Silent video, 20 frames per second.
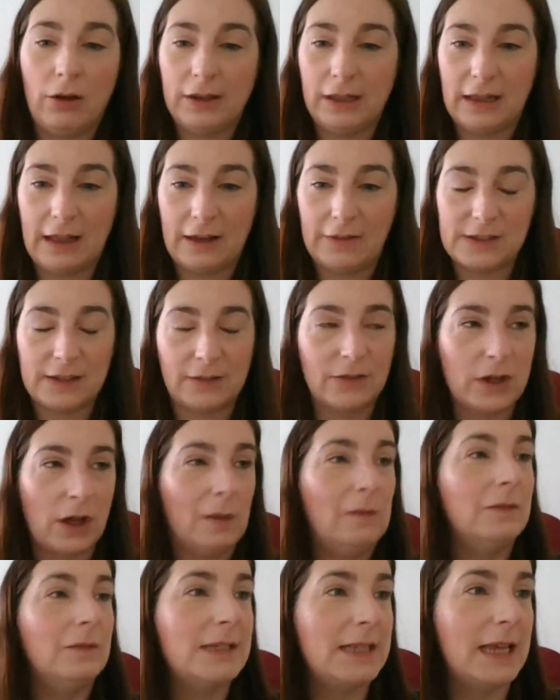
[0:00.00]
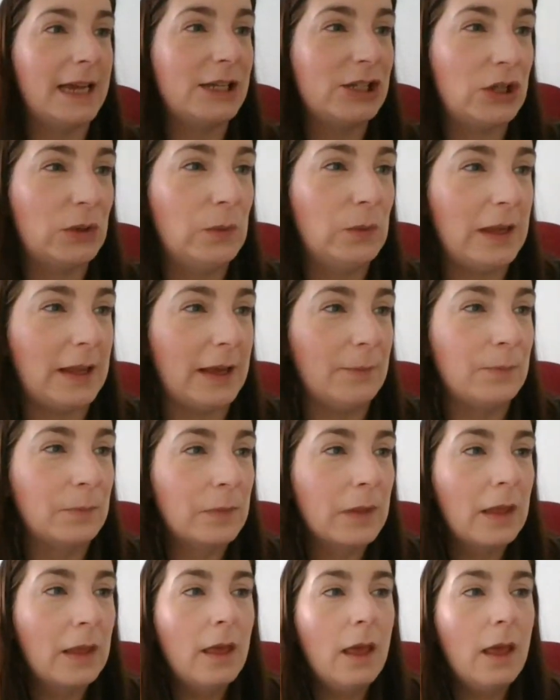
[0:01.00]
You'll have to have a conversation with him.